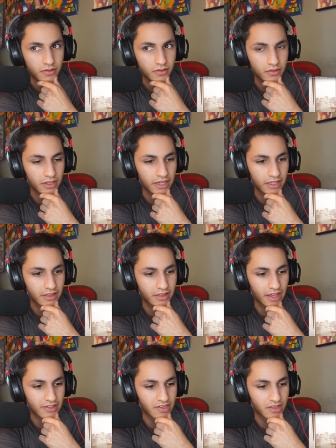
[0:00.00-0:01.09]
like,
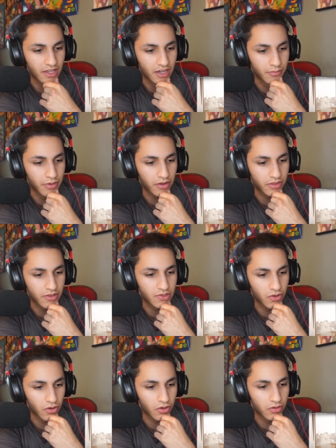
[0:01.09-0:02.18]
that's the thing about this
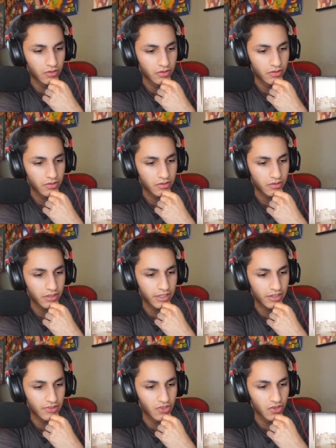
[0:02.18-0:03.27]
girl. Like,
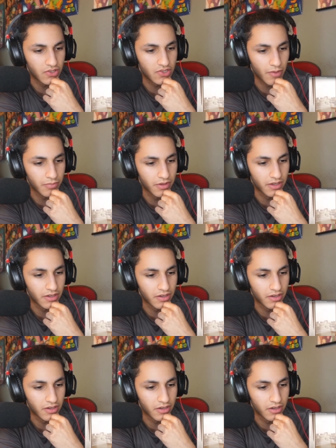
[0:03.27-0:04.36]
is there something
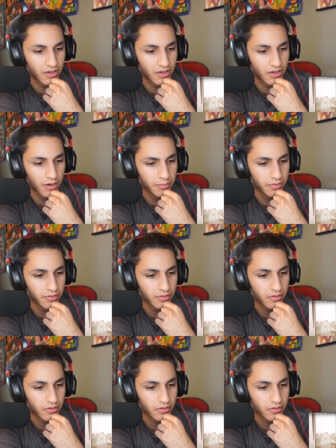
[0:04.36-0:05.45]
up
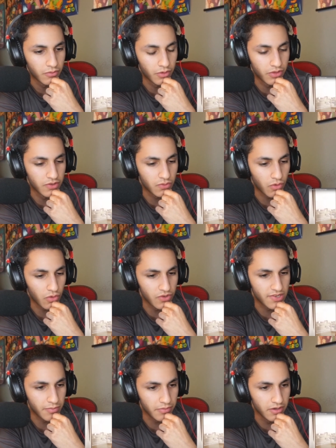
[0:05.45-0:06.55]
with this world or
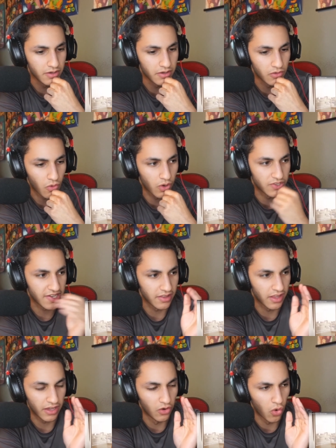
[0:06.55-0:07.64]
something, or is he, in,
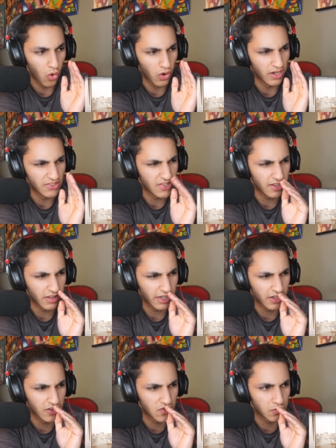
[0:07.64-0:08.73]
or is he in, like in
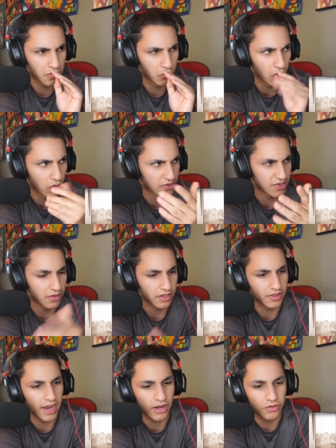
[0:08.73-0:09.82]
the Superman world or something like
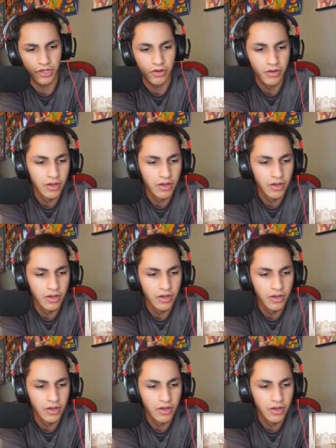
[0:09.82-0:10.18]
that? I don't know.